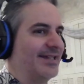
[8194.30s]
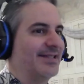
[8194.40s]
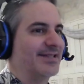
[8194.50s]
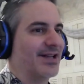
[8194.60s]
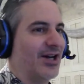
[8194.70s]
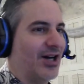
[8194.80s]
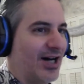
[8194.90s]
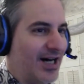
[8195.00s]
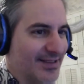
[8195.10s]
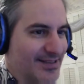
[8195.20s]
is
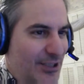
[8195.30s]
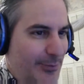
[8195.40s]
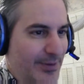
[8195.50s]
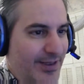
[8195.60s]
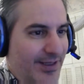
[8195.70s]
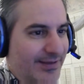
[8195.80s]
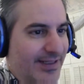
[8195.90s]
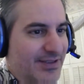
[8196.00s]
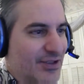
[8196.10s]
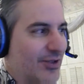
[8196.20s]
awesome.
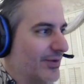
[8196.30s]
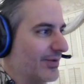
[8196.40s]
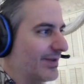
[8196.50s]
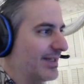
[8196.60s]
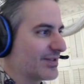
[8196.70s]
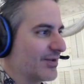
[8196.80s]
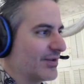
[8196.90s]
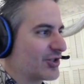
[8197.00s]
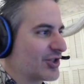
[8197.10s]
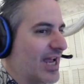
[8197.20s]
Let's go
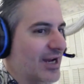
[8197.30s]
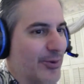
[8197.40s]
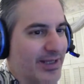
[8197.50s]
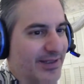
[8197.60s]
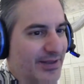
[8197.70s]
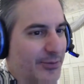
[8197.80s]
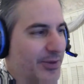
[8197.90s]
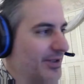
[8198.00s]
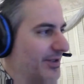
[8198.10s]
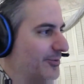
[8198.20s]
to the chat quickly, and then
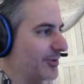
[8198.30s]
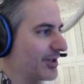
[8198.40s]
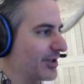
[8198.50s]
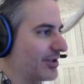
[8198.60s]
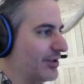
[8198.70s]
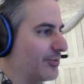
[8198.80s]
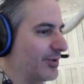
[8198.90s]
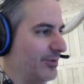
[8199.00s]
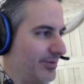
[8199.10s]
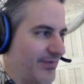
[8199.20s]
we're gonna close.
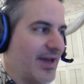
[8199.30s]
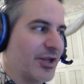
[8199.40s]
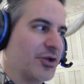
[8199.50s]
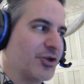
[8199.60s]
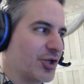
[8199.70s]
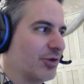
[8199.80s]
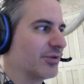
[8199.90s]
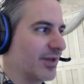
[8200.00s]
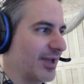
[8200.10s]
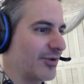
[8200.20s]
We've had a good
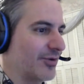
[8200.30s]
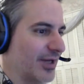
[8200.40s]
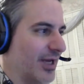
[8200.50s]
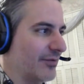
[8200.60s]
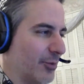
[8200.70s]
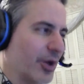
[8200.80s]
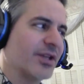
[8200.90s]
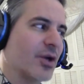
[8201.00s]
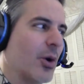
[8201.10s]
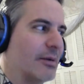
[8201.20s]
show tonight, you and I. We're
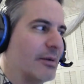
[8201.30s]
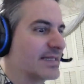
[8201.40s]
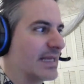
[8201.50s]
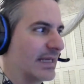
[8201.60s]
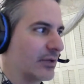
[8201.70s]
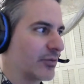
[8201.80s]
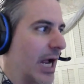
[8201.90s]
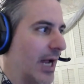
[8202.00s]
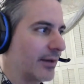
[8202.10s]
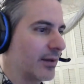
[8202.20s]
gonna go out singing,
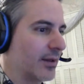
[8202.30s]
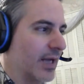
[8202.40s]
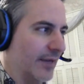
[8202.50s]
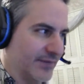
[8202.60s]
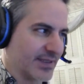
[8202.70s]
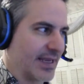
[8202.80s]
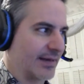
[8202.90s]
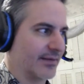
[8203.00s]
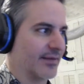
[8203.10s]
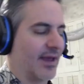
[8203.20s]
Ron. I've
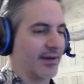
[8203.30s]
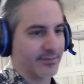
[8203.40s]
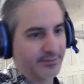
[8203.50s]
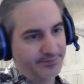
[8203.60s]
decided that.